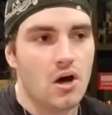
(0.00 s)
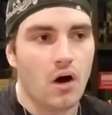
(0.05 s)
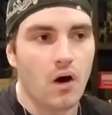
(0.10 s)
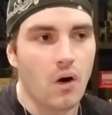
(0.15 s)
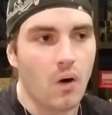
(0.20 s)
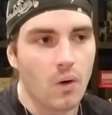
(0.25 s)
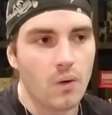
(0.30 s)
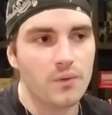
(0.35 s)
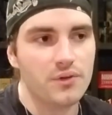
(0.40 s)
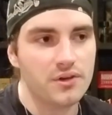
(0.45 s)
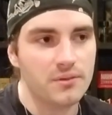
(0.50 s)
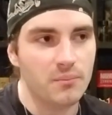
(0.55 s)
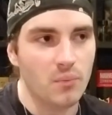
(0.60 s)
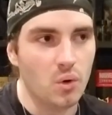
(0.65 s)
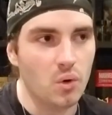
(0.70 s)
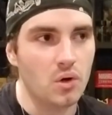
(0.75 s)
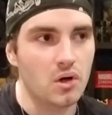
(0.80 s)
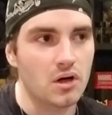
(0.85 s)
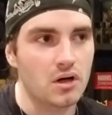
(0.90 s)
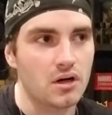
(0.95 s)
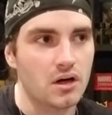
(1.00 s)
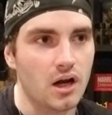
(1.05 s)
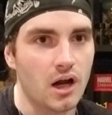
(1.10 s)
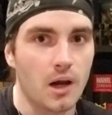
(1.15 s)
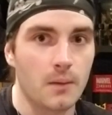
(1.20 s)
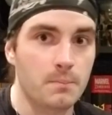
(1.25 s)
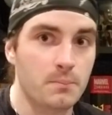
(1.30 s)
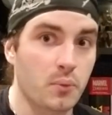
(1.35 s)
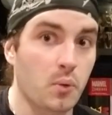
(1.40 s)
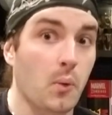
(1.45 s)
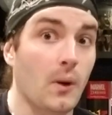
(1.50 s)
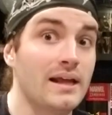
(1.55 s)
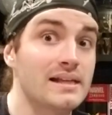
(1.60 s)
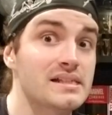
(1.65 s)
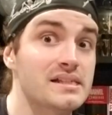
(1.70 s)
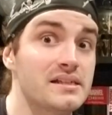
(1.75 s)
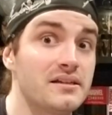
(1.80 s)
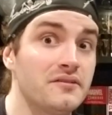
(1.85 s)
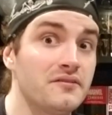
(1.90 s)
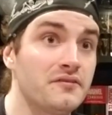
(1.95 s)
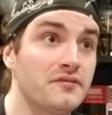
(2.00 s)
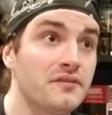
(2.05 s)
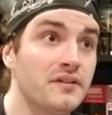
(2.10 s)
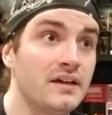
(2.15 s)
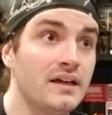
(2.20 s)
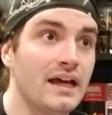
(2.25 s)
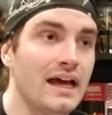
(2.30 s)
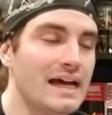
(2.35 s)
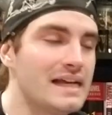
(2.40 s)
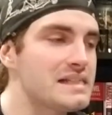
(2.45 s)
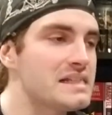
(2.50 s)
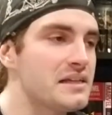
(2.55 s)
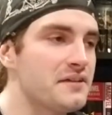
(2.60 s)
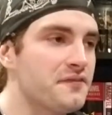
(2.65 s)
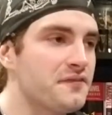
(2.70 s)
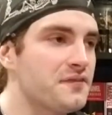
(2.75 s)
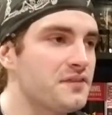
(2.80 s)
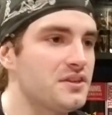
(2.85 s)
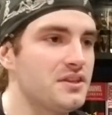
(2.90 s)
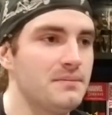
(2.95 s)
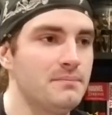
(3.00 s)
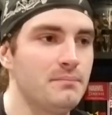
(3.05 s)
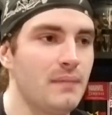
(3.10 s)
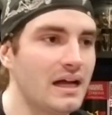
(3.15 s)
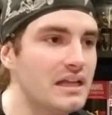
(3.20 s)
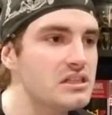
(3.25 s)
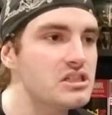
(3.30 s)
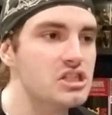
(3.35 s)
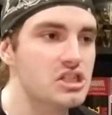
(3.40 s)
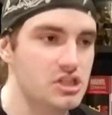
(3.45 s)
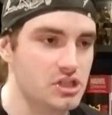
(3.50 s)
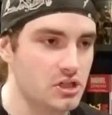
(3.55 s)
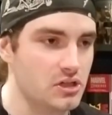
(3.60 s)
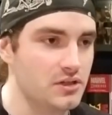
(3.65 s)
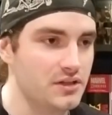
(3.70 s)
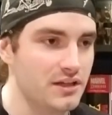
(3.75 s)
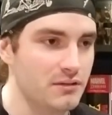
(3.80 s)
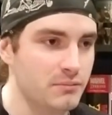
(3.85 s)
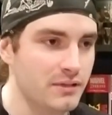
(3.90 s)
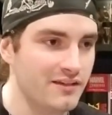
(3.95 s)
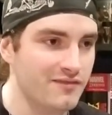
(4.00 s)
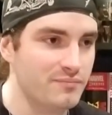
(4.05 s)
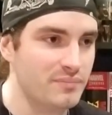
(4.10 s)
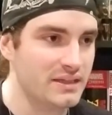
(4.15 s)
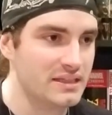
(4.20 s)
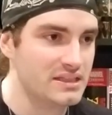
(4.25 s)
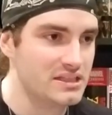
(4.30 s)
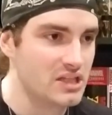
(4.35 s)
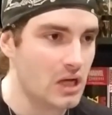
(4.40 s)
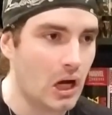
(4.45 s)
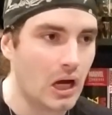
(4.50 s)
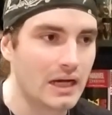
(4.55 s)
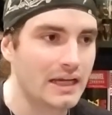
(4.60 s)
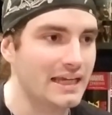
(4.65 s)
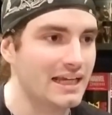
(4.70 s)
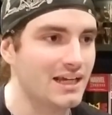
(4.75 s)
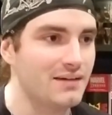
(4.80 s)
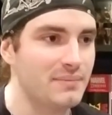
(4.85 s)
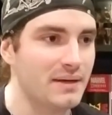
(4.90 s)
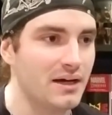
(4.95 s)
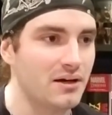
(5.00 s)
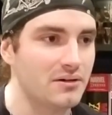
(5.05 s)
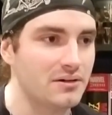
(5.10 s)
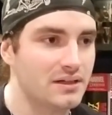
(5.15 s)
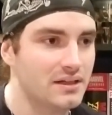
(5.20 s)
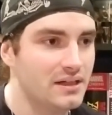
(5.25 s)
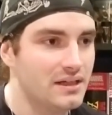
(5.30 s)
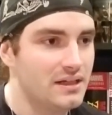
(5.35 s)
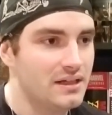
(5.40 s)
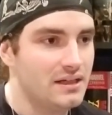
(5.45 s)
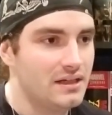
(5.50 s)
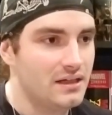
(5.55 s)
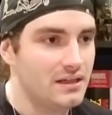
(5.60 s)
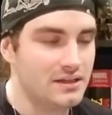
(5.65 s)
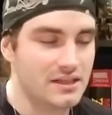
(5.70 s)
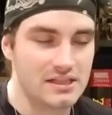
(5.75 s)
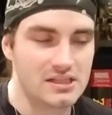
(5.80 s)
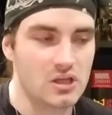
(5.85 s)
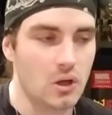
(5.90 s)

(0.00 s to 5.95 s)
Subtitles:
all the more oppressive, as if the monster that we've been talking about this